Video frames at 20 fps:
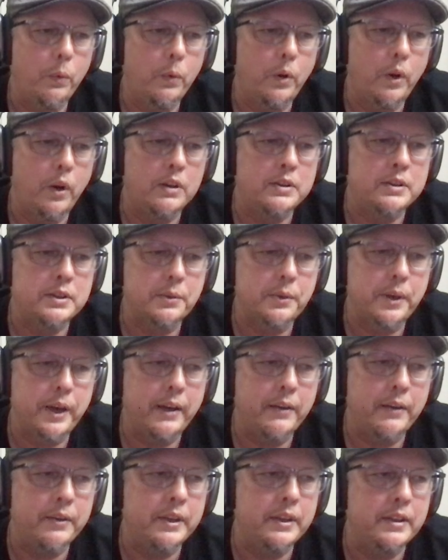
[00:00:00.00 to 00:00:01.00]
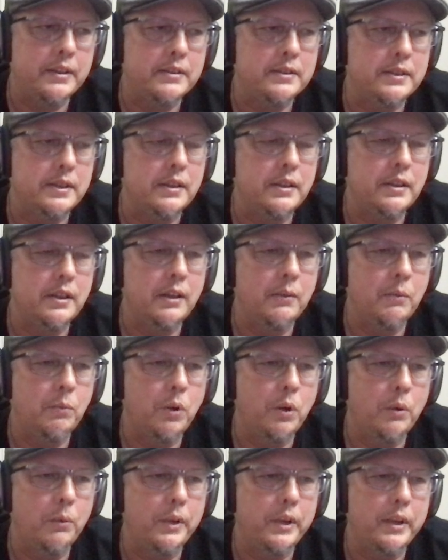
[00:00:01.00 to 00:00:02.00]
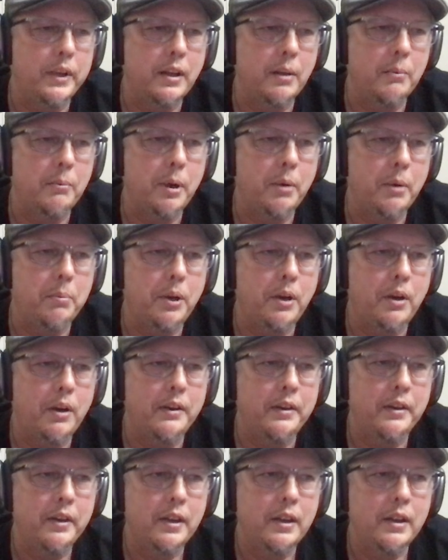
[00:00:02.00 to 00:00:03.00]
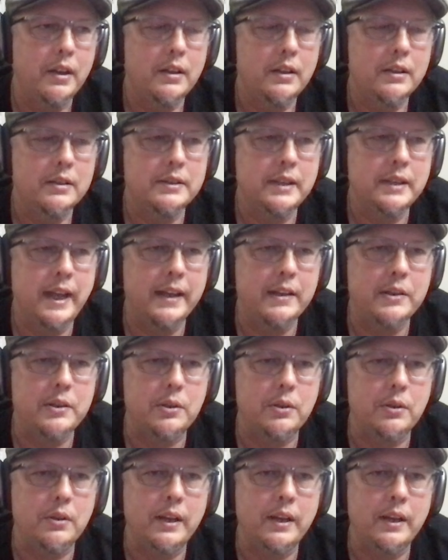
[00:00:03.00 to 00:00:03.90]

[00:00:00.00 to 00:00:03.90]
our surroundings and what we come up on is natural.